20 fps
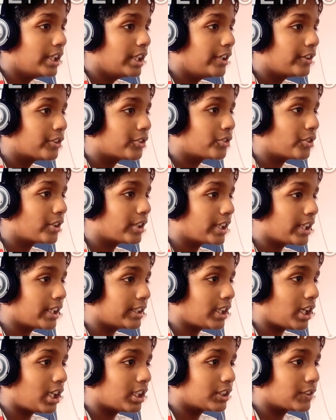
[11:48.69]
It's gonna
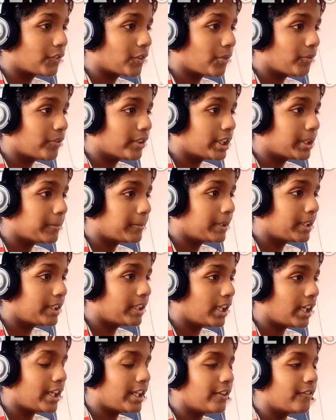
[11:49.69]
ask from
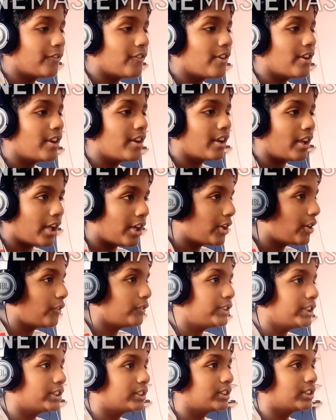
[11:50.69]
Wikipedia, and if none of these,